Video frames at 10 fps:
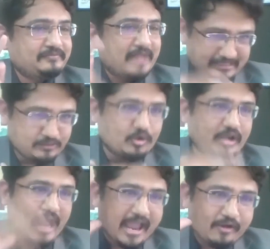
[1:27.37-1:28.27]
And this is what
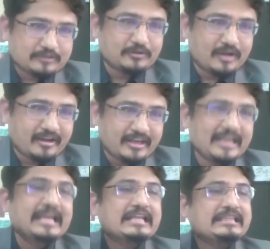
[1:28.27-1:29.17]
I also
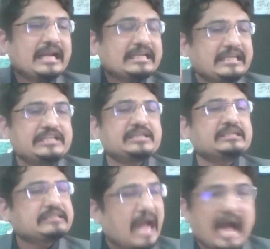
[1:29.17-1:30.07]
agree, that
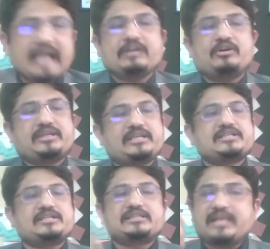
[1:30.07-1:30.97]
teachers are not
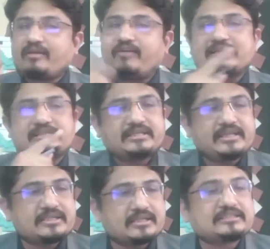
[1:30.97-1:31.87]
teachers, they are
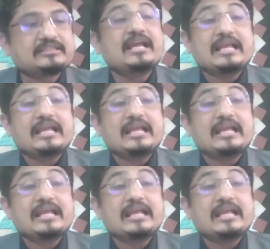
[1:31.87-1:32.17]
facilitators,